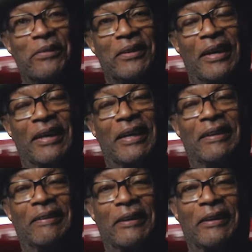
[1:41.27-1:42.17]
I
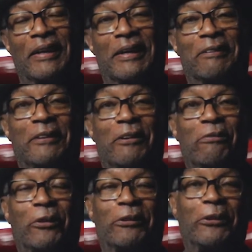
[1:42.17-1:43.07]
got, like I said,
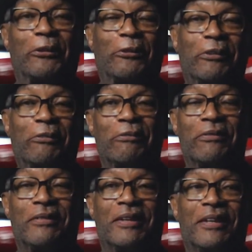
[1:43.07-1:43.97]
4 children,
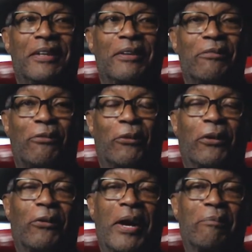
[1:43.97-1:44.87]
4
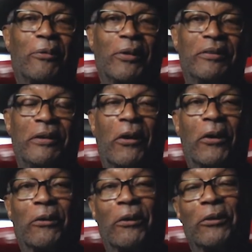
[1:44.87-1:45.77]
grandboys, they all
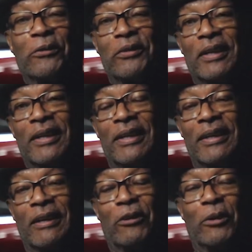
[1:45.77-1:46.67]
grown.
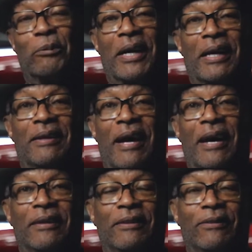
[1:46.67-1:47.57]
I told them when I die, you